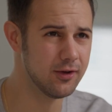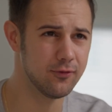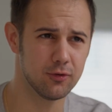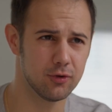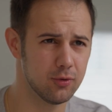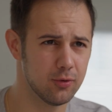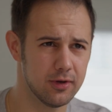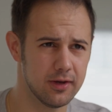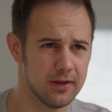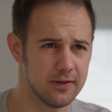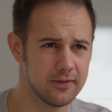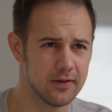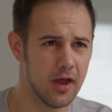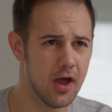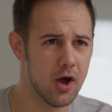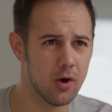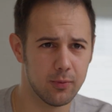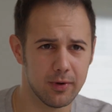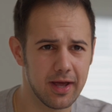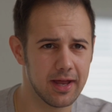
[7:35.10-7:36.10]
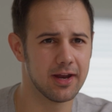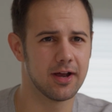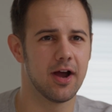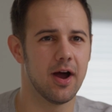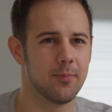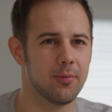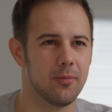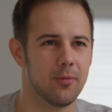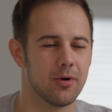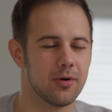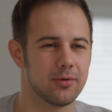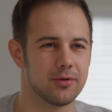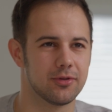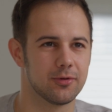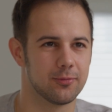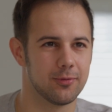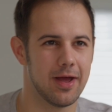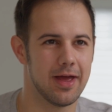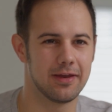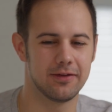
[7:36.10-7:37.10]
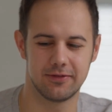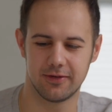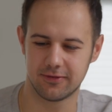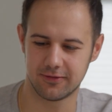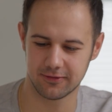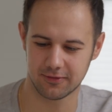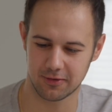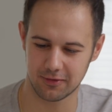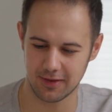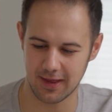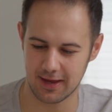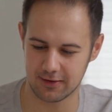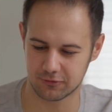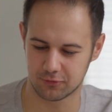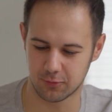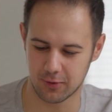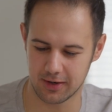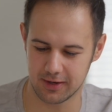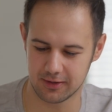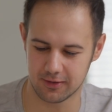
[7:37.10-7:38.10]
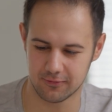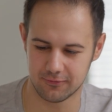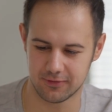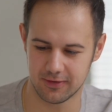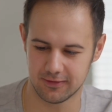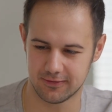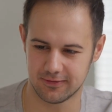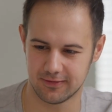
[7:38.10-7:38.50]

you for doing this. We got a couple more with the reds. This is our last white of this